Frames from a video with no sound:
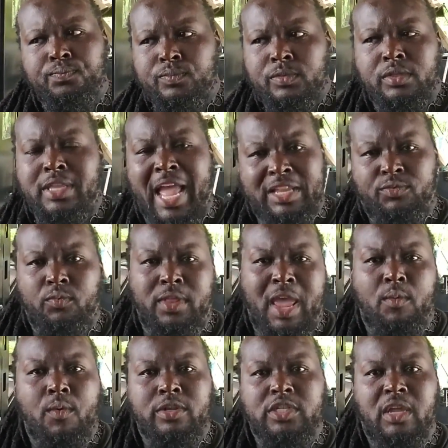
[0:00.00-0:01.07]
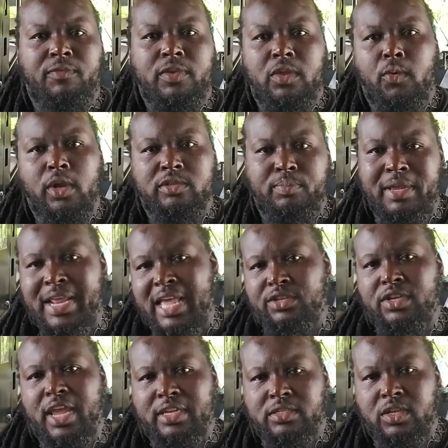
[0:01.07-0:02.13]
that runs off of USB. It
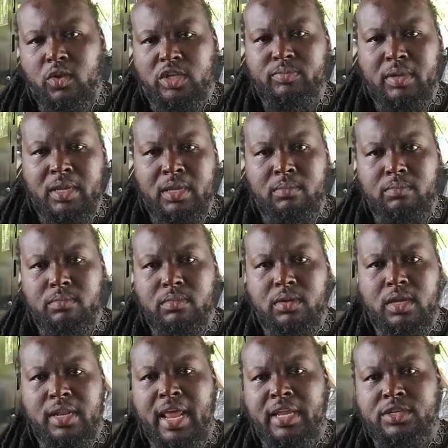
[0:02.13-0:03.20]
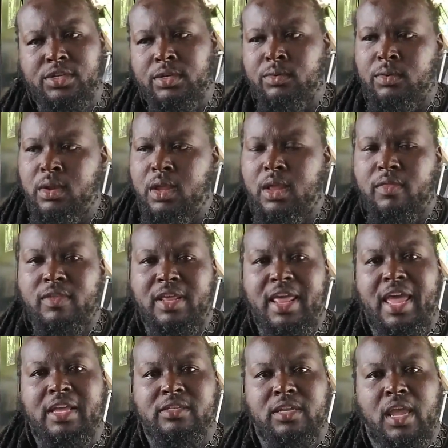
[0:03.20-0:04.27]
actually has a USB connection that
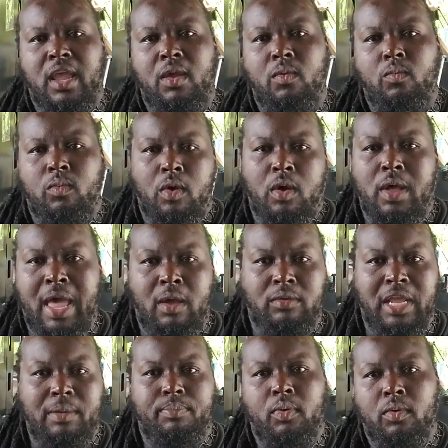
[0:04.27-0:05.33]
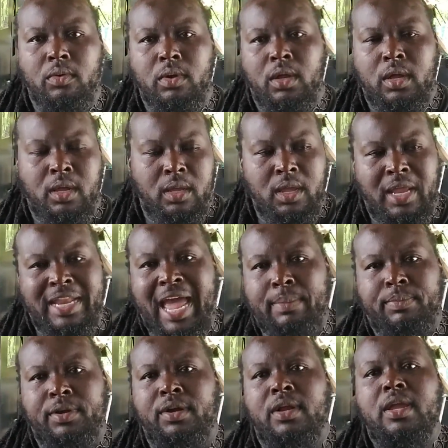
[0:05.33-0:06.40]
has a wall outlet port,
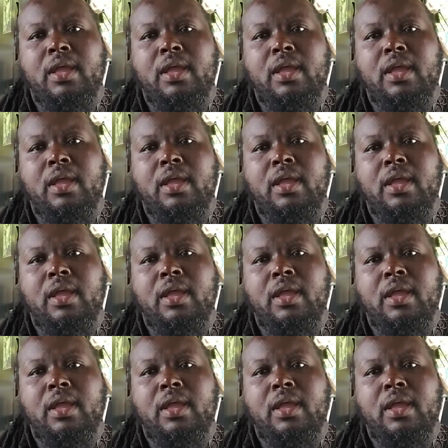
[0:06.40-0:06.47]
adapter,